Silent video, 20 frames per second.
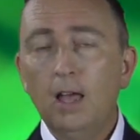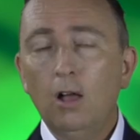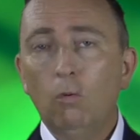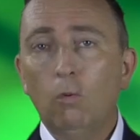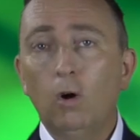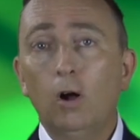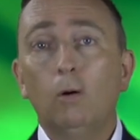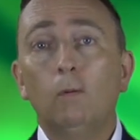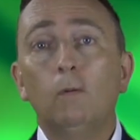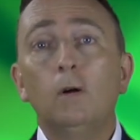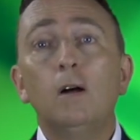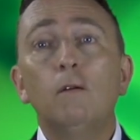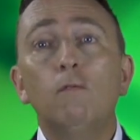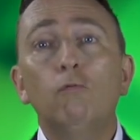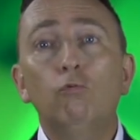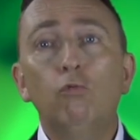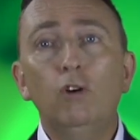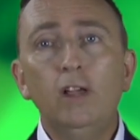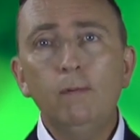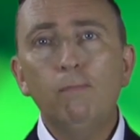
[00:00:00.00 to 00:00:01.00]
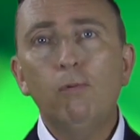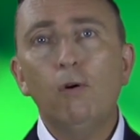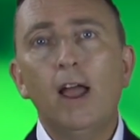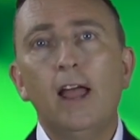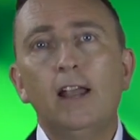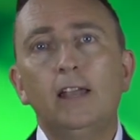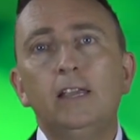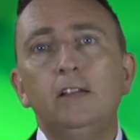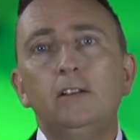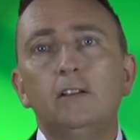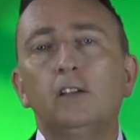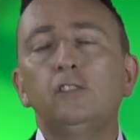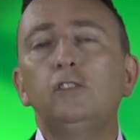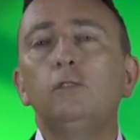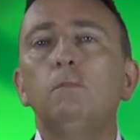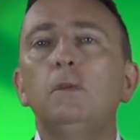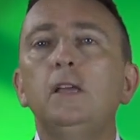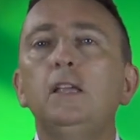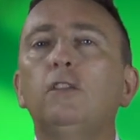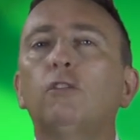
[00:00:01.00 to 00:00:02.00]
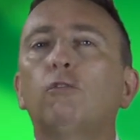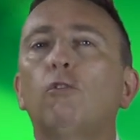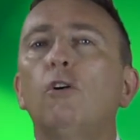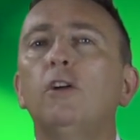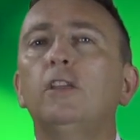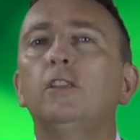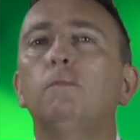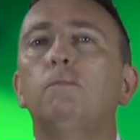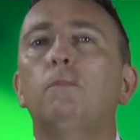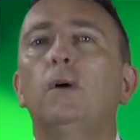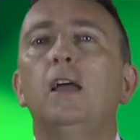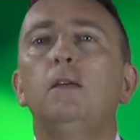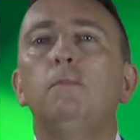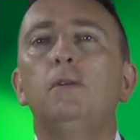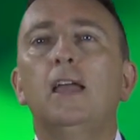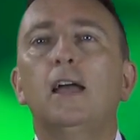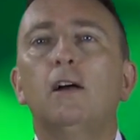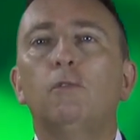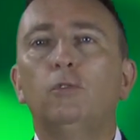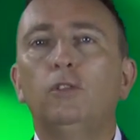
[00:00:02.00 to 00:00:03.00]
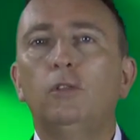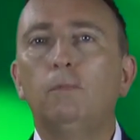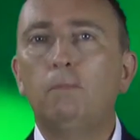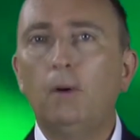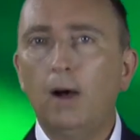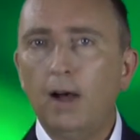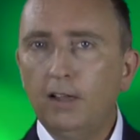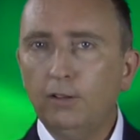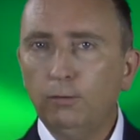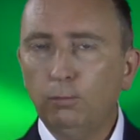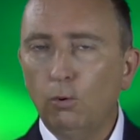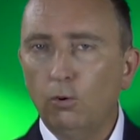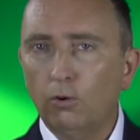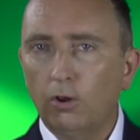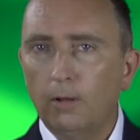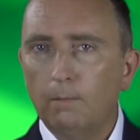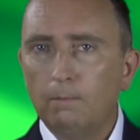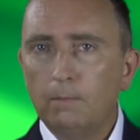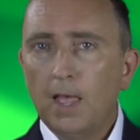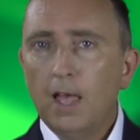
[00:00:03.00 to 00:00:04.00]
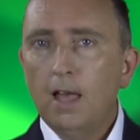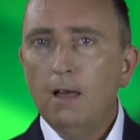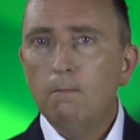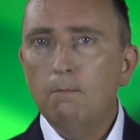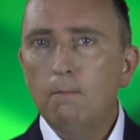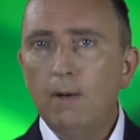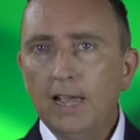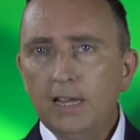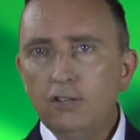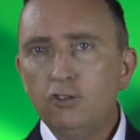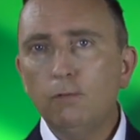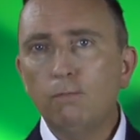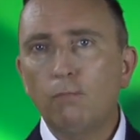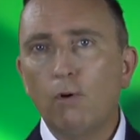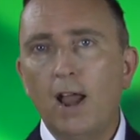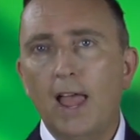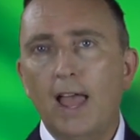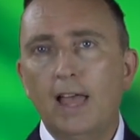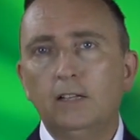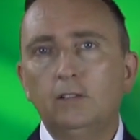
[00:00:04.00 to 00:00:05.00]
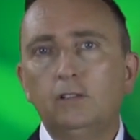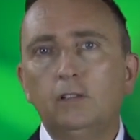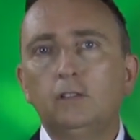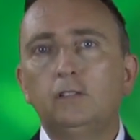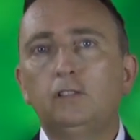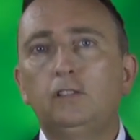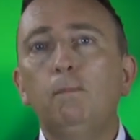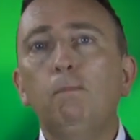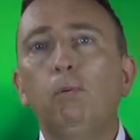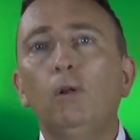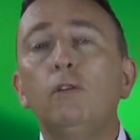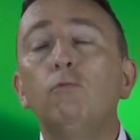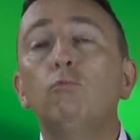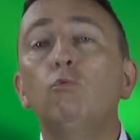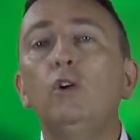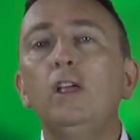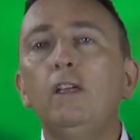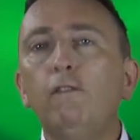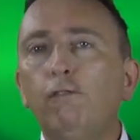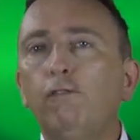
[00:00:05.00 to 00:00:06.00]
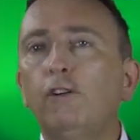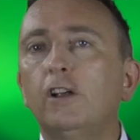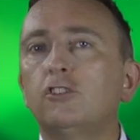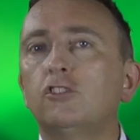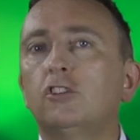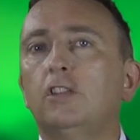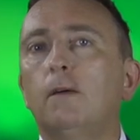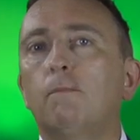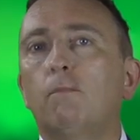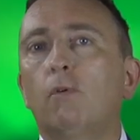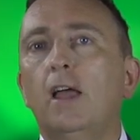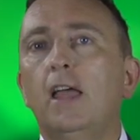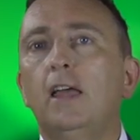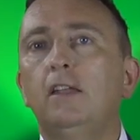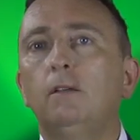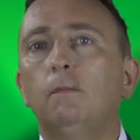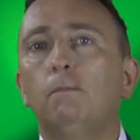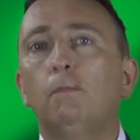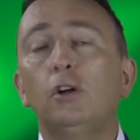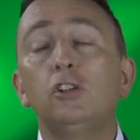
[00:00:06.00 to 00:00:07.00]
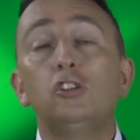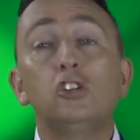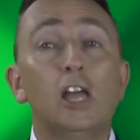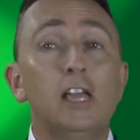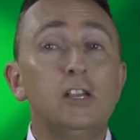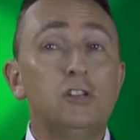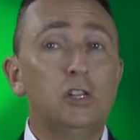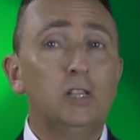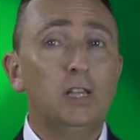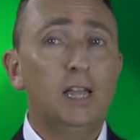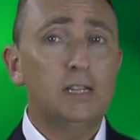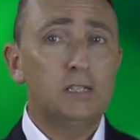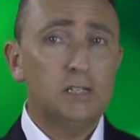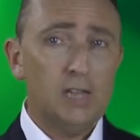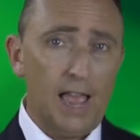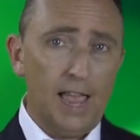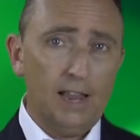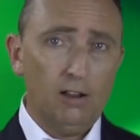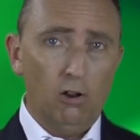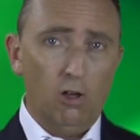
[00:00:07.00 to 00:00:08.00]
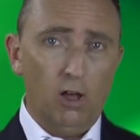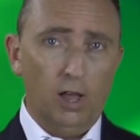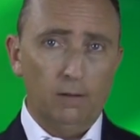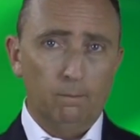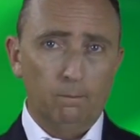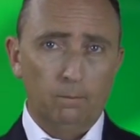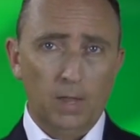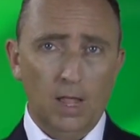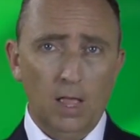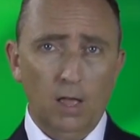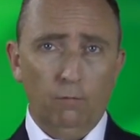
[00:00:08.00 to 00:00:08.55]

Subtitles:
Well, rebranding doesn't mean throwing the baby out with the bathwater. Major brands simply refresh their brand by changing their tagline.